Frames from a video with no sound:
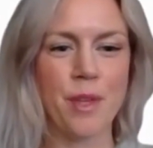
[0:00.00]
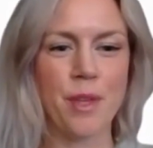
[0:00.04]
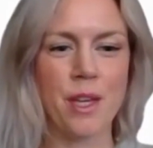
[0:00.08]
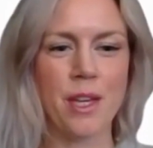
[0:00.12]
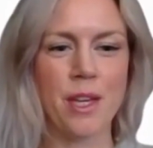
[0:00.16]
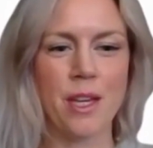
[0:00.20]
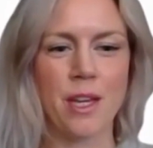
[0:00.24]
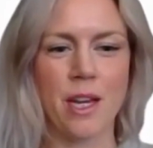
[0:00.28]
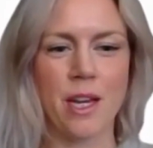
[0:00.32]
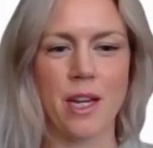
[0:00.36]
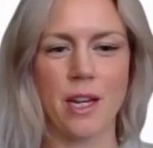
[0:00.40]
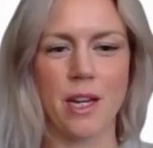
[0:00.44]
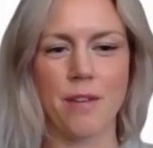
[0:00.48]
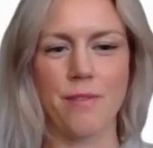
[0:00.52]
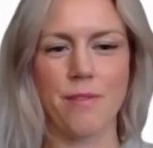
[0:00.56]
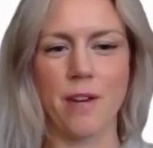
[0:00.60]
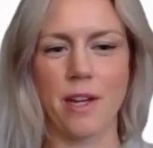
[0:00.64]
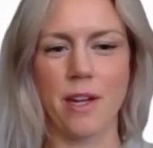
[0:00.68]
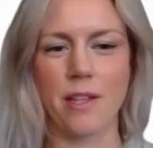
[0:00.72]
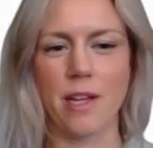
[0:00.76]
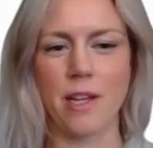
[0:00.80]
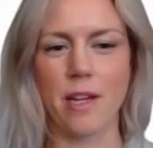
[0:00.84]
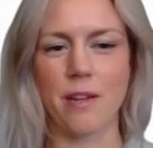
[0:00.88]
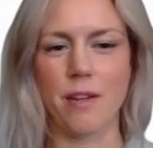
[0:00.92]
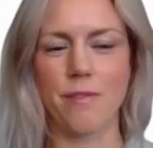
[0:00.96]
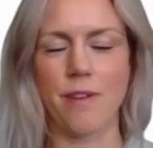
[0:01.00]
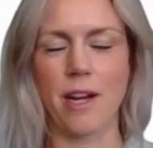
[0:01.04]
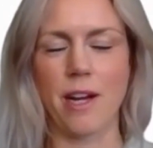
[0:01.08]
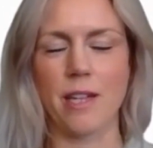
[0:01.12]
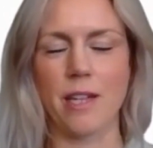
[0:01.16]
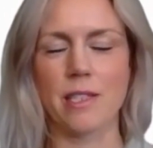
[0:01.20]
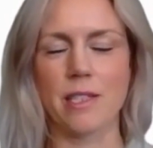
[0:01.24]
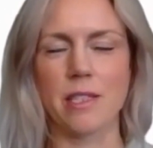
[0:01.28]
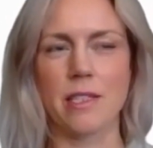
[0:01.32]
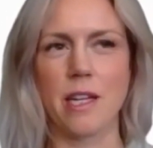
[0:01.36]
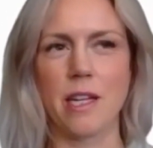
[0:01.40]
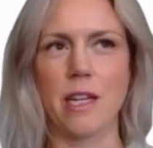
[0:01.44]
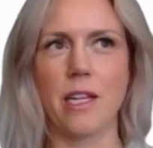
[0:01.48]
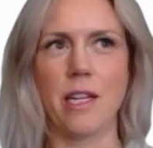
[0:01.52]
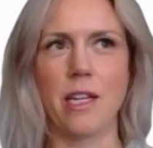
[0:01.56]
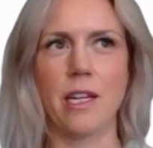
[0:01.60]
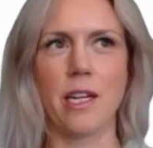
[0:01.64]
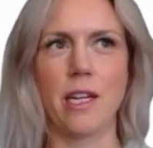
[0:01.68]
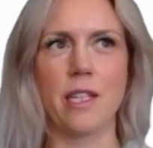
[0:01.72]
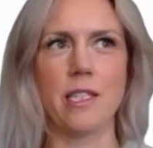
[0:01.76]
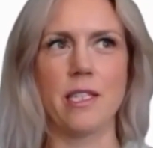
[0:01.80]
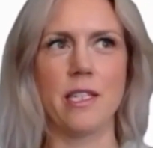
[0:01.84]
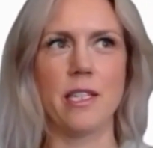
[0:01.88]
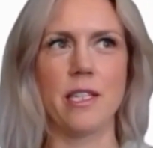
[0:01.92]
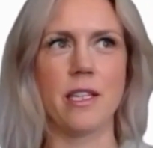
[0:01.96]
Mm-hmm. And I find that a fascinating
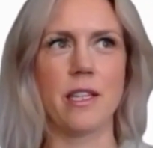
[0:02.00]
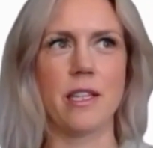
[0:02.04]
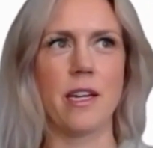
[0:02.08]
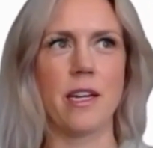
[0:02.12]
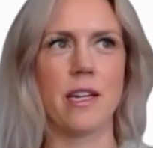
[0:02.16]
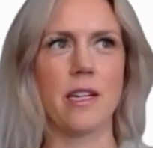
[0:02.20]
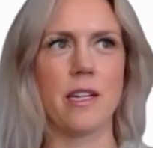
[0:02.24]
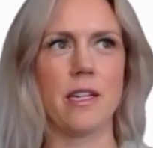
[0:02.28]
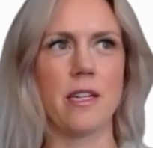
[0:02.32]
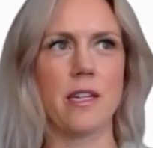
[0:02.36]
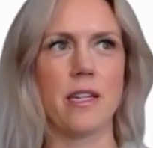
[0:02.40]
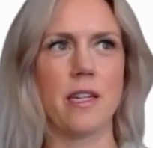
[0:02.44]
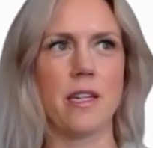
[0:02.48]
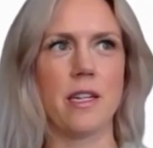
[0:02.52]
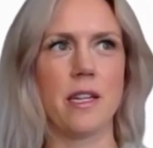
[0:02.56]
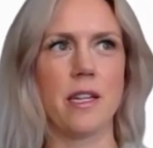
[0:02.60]
idea,